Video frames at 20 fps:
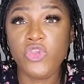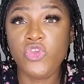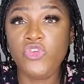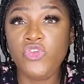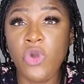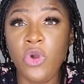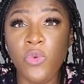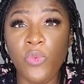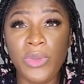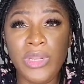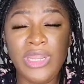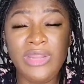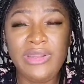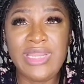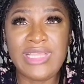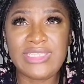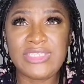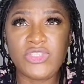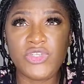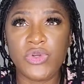You don't want
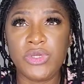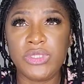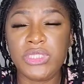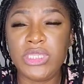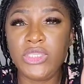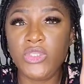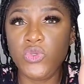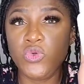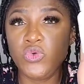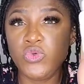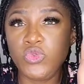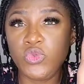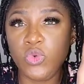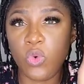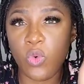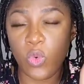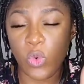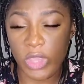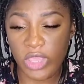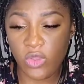to necessarily
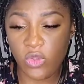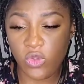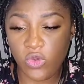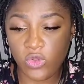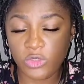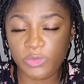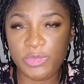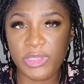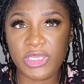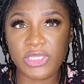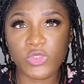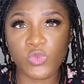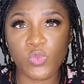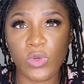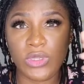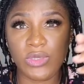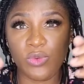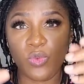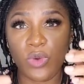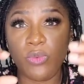use oils
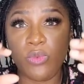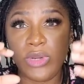because what,